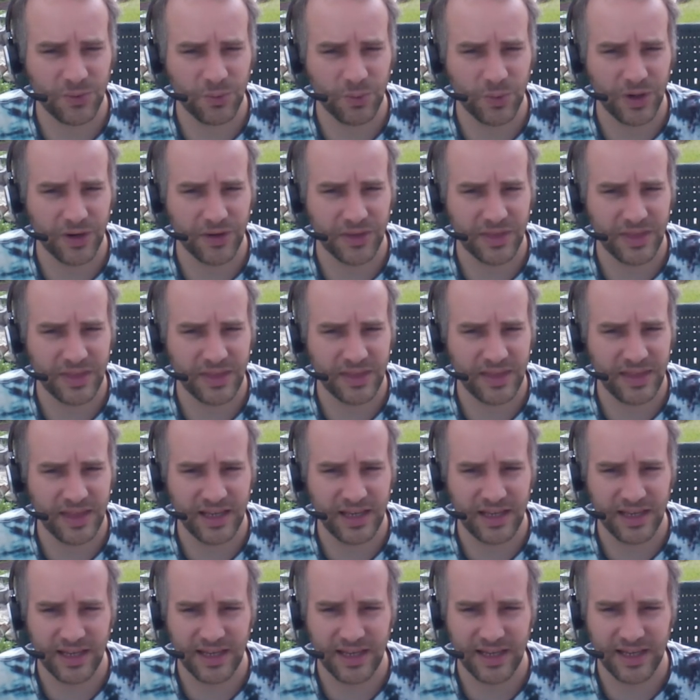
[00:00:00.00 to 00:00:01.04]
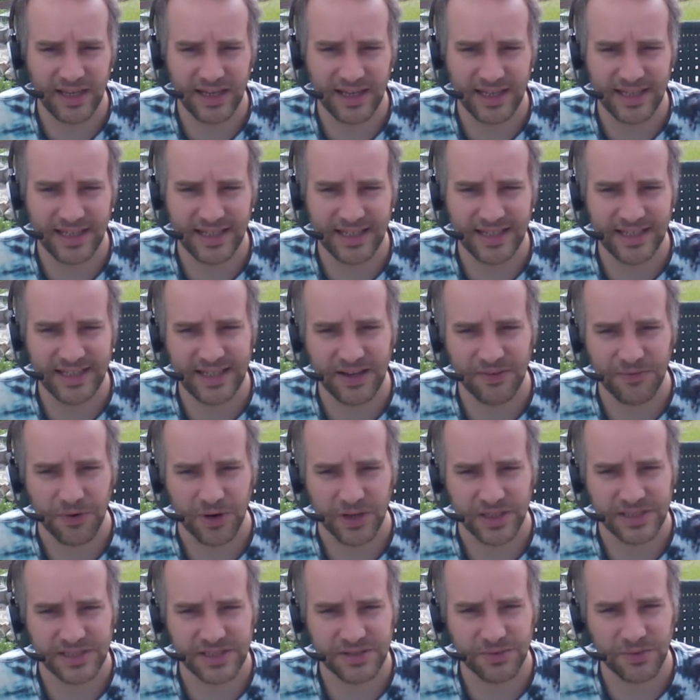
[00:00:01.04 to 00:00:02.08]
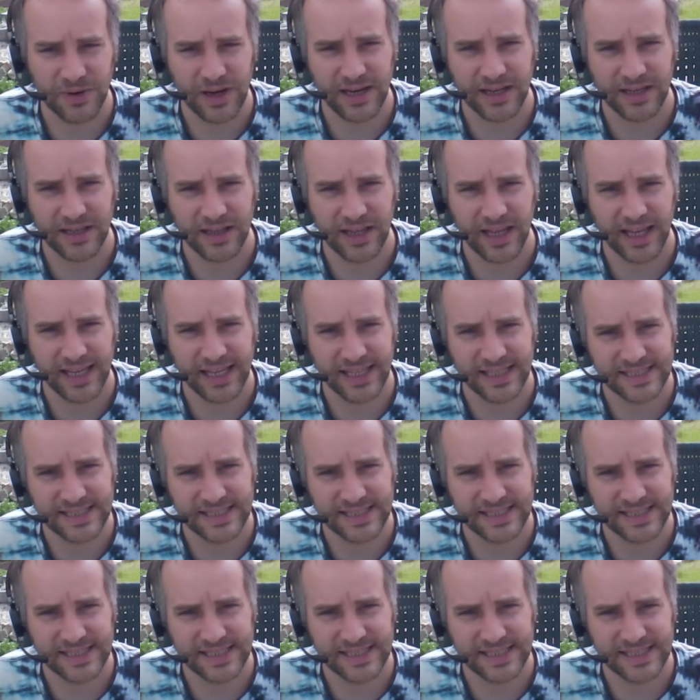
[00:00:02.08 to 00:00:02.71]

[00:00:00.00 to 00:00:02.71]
worth the difference, right? Like